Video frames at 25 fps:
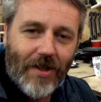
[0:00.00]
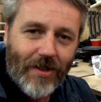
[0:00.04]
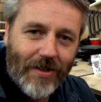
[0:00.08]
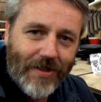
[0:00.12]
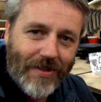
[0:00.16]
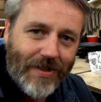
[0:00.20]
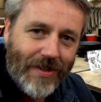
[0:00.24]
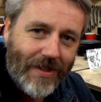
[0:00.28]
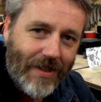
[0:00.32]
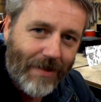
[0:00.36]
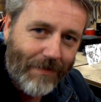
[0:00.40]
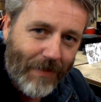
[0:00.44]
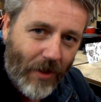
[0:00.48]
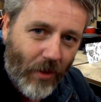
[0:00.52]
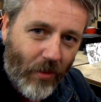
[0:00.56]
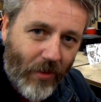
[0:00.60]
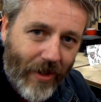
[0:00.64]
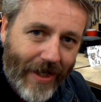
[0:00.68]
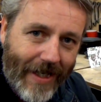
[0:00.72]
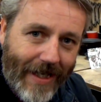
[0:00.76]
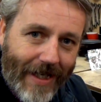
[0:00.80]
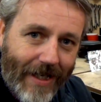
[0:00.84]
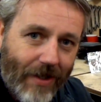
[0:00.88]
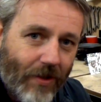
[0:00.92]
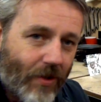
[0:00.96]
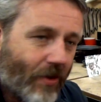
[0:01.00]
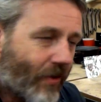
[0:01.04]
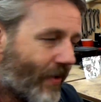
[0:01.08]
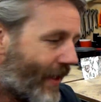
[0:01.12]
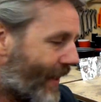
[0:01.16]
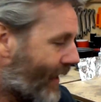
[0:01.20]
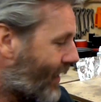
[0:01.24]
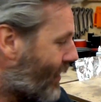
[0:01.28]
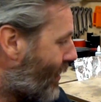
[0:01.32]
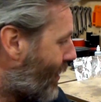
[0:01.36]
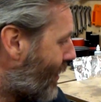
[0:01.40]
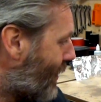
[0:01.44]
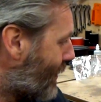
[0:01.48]
got a simmer ring and all
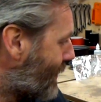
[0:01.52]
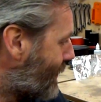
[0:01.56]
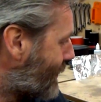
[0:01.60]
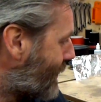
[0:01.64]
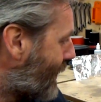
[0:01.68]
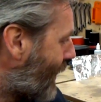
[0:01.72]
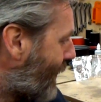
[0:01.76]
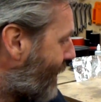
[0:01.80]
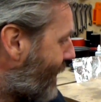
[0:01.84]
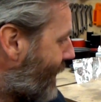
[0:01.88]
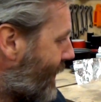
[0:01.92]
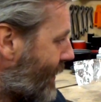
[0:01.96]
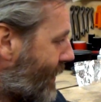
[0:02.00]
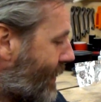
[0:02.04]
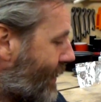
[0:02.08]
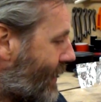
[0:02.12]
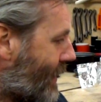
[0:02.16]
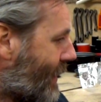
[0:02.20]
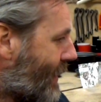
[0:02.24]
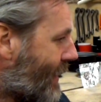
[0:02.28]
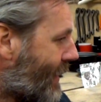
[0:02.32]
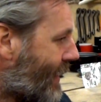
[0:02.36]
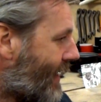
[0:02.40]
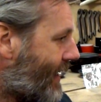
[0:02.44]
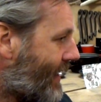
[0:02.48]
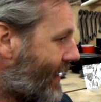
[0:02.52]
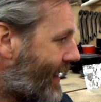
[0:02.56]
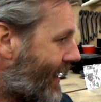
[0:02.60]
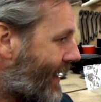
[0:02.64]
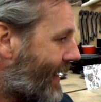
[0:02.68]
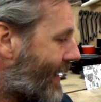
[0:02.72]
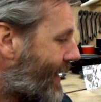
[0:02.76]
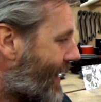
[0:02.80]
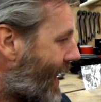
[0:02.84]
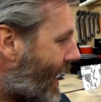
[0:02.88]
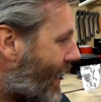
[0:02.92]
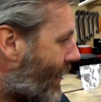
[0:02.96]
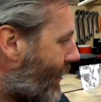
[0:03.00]
that kind of stuff, and you can
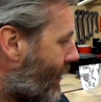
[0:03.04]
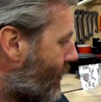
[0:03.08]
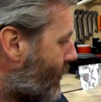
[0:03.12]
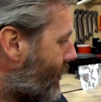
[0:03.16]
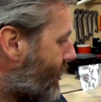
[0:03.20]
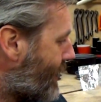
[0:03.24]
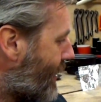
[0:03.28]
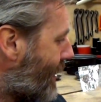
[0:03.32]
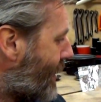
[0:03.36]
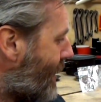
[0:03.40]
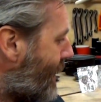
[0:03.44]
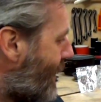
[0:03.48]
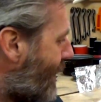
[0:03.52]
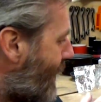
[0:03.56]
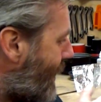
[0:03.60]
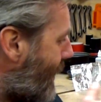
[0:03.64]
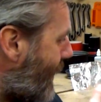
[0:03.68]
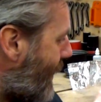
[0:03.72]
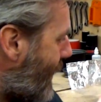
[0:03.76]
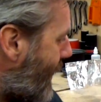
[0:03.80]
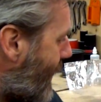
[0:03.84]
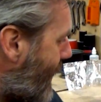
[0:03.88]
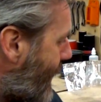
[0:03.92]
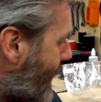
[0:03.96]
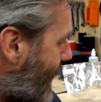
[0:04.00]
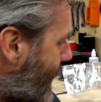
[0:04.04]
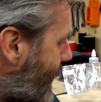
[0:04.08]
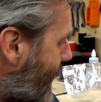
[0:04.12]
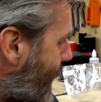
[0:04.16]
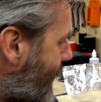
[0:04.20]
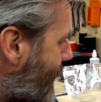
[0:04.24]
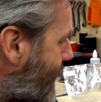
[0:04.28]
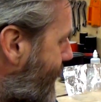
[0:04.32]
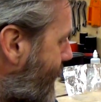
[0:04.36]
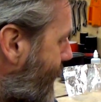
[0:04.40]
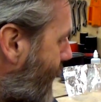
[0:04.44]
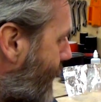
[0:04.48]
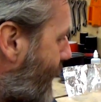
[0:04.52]
carry it with you.
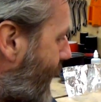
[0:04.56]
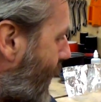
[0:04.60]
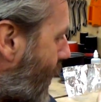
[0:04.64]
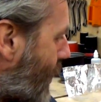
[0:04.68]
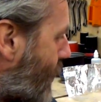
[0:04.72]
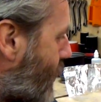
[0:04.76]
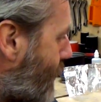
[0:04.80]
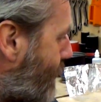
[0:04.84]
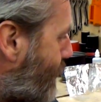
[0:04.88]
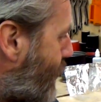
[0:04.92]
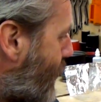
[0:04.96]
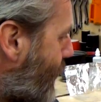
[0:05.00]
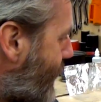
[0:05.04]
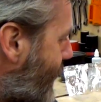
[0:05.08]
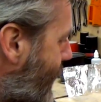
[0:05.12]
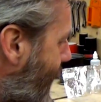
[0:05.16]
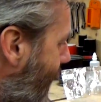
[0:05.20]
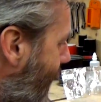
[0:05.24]
This, I mean, I could put